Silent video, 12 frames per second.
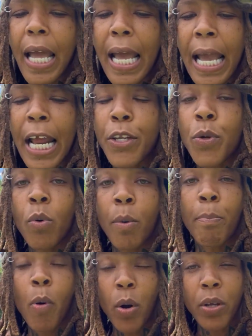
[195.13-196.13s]
And you will
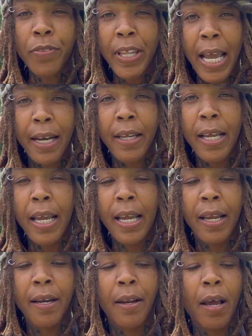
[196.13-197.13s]
boil that
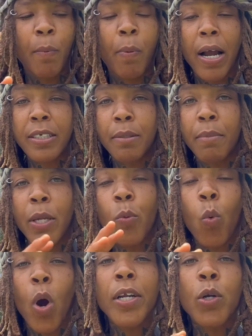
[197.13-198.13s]
in approximately
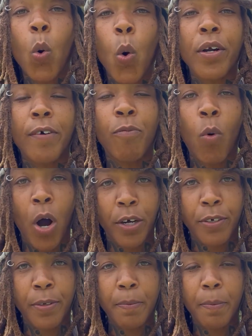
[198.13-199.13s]
1 quart of water.